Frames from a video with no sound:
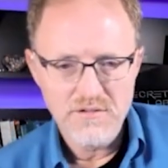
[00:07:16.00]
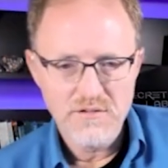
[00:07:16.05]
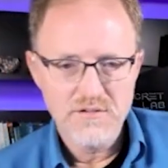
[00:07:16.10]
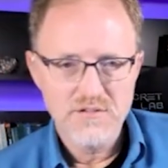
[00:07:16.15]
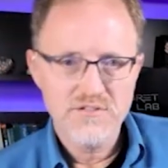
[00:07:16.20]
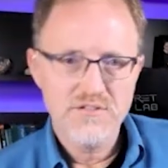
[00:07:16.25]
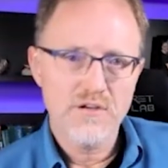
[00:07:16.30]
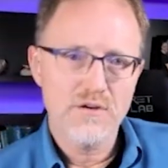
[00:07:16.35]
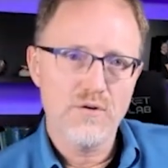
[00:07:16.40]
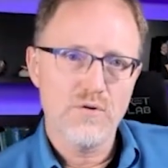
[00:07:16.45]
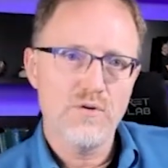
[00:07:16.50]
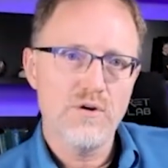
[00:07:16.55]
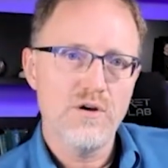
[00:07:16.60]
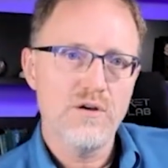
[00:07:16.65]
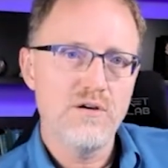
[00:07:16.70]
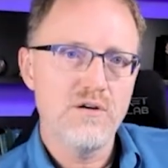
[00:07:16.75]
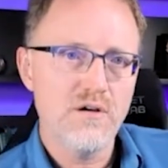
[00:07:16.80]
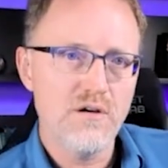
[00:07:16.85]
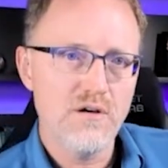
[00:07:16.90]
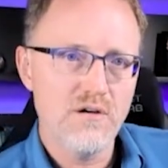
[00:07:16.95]
So
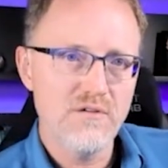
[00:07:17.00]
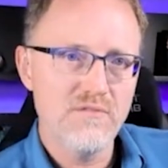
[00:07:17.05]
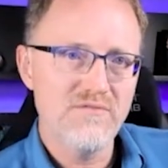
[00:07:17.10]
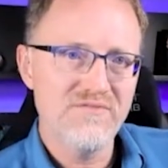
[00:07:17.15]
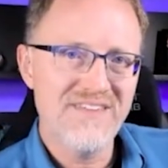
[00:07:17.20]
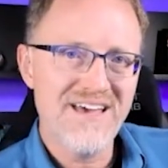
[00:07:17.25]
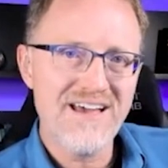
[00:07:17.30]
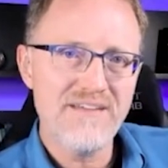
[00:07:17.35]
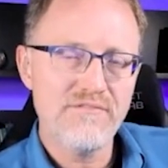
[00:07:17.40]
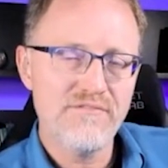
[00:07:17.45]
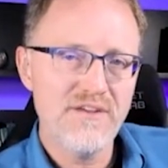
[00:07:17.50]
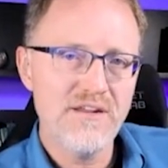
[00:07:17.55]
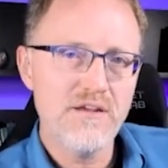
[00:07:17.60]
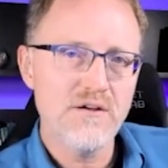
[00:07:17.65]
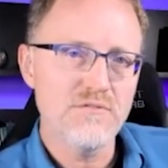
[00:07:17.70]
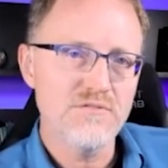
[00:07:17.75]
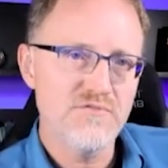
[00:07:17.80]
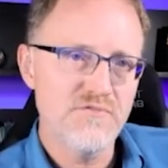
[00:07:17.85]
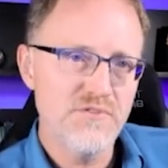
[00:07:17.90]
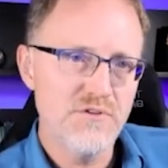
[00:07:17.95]
that
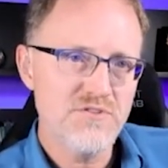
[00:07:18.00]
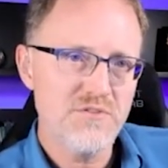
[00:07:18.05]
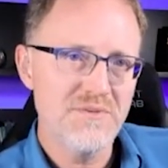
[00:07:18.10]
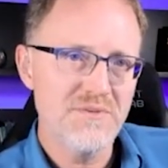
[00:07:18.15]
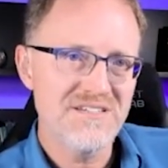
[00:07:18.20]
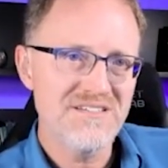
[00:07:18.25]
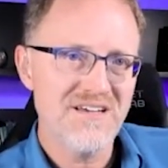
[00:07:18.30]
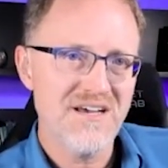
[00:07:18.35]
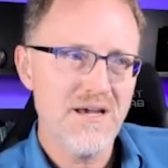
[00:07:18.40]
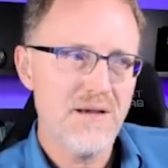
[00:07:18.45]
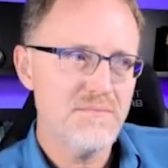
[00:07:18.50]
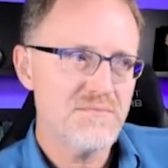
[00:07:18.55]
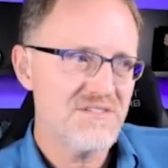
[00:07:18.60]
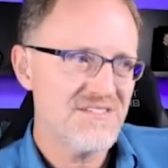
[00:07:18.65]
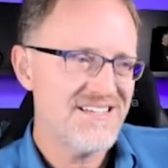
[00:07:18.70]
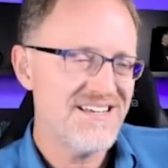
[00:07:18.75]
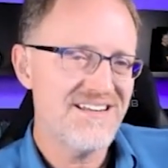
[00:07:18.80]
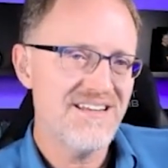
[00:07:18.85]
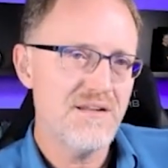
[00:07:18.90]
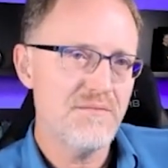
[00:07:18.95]
video was viewed so many times,
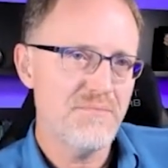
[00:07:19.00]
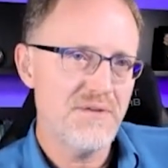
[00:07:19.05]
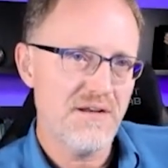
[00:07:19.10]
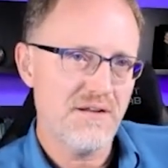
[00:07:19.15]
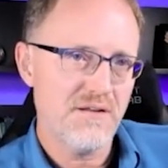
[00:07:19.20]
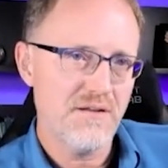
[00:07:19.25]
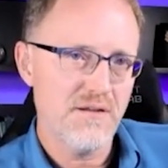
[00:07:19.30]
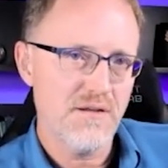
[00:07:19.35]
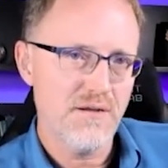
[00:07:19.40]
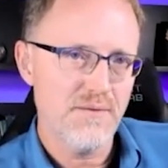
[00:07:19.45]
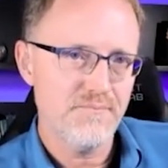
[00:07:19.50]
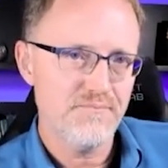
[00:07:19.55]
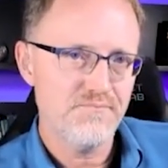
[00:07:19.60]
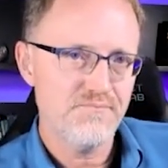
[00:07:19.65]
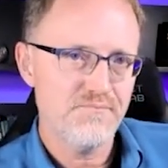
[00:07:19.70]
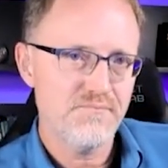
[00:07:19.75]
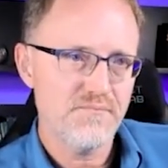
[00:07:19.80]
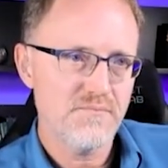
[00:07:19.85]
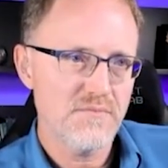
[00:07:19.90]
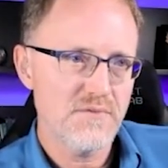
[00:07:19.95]
CNN picked it up
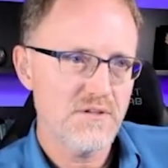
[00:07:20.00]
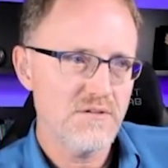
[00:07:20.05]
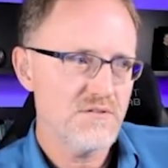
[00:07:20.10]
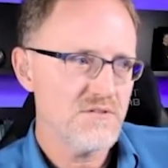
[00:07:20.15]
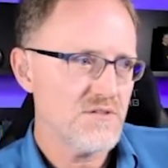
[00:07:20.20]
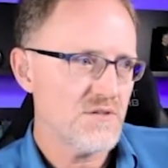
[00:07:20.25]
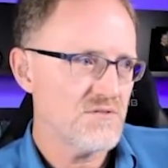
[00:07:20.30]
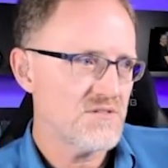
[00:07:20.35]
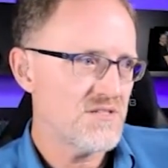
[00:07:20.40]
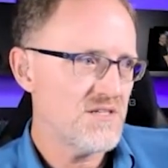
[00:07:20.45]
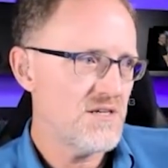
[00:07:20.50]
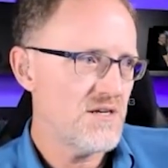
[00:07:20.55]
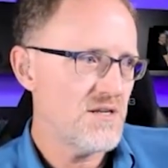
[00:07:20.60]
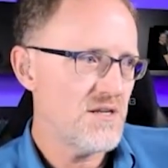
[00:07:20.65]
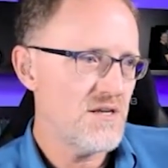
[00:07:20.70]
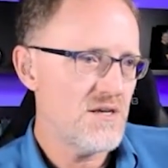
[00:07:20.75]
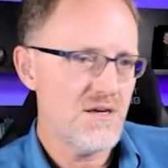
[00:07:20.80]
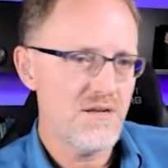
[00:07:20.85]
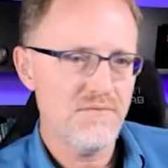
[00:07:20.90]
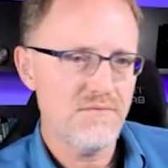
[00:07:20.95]
so
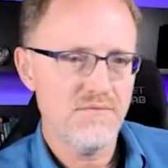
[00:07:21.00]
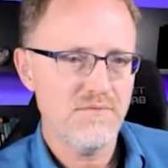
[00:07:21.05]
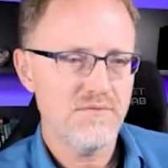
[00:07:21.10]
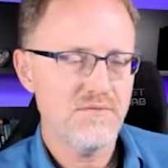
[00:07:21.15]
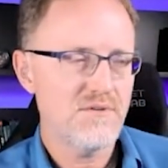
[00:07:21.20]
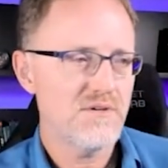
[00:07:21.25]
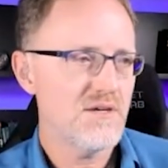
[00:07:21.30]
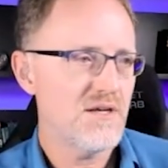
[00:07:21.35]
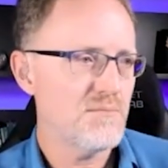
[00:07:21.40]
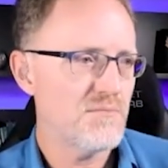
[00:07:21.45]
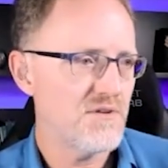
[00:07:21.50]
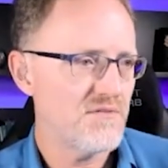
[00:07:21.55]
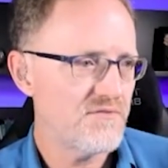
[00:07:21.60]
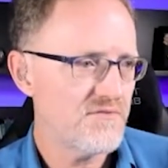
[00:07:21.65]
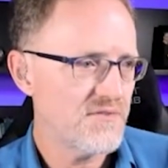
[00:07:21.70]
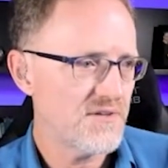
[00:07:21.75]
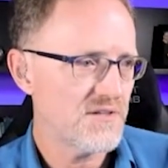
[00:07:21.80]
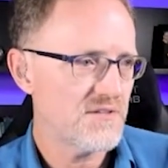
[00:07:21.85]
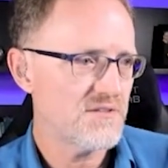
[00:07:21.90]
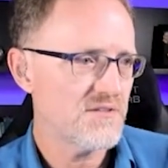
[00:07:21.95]
CNN, I'm going to
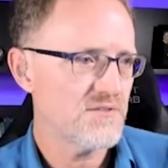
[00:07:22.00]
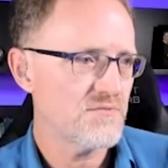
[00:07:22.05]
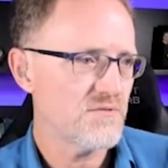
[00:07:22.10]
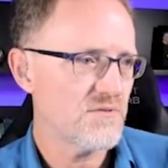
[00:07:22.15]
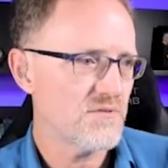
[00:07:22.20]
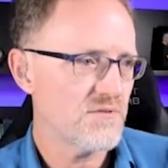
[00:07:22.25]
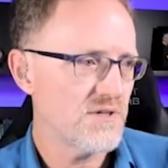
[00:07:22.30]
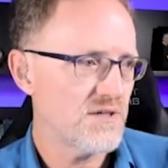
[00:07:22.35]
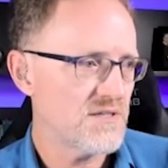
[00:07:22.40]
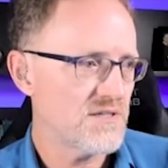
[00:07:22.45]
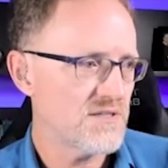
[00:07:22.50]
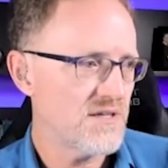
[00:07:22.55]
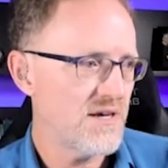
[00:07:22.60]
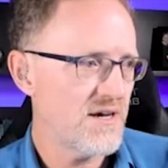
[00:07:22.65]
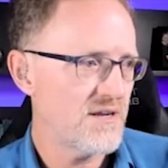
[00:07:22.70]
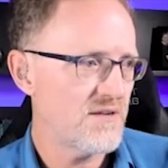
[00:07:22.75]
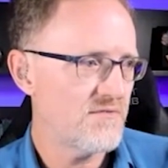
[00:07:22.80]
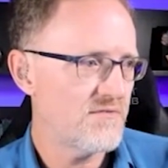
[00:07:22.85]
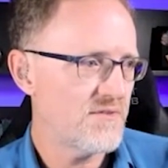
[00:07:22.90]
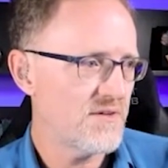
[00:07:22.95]
fix this real quick because I
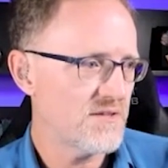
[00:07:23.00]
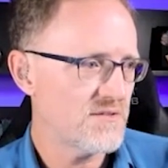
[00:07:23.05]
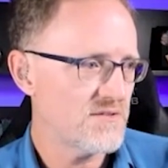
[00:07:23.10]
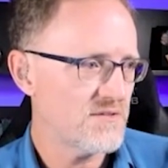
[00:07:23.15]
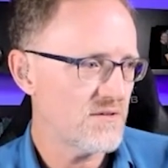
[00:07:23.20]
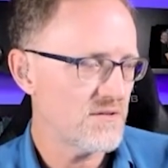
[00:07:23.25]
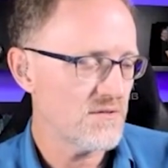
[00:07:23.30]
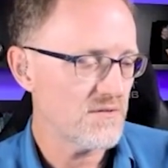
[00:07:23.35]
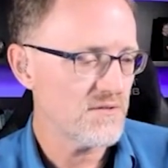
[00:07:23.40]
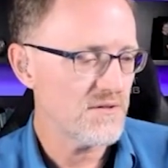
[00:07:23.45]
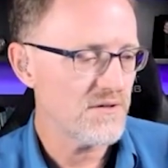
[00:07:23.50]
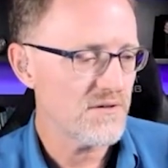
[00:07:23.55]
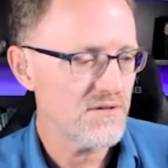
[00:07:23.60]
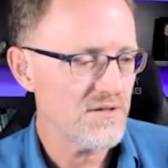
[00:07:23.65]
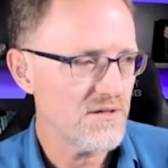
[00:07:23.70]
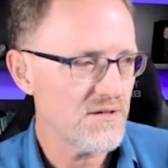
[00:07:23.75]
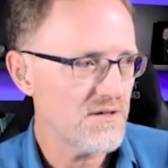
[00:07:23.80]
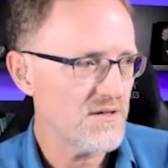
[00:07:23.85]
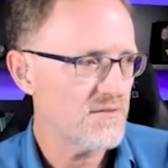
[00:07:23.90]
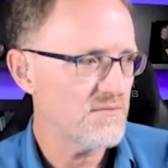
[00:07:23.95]
had it fixed earlier.
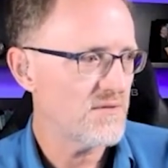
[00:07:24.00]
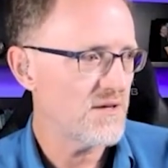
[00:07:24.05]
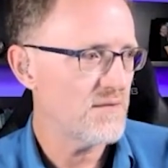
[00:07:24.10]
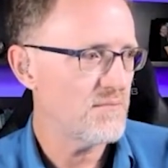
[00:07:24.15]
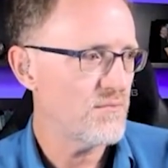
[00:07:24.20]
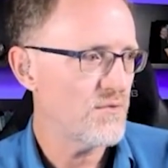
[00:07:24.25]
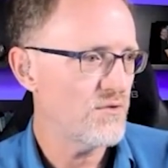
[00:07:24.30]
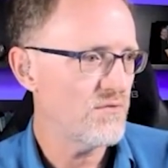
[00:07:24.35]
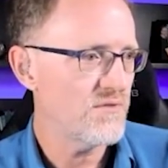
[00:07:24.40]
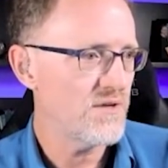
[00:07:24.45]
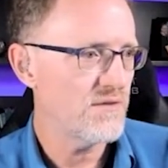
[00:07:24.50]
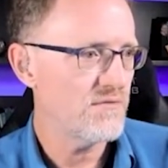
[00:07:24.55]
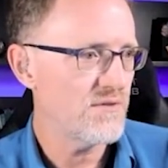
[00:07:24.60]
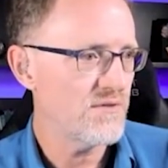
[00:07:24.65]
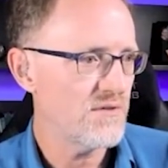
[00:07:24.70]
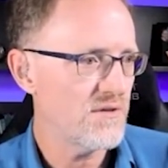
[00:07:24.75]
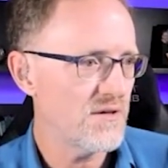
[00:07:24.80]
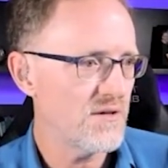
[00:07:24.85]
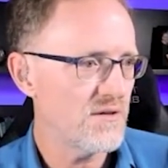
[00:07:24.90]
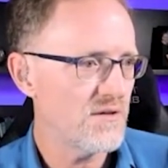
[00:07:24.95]
No, I, I moved
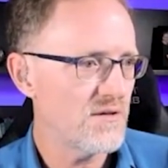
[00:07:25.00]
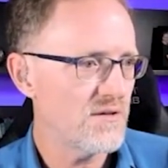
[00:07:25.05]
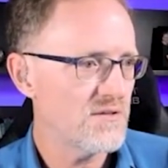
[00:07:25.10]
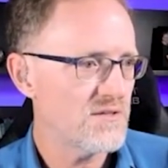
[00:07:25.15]
everything.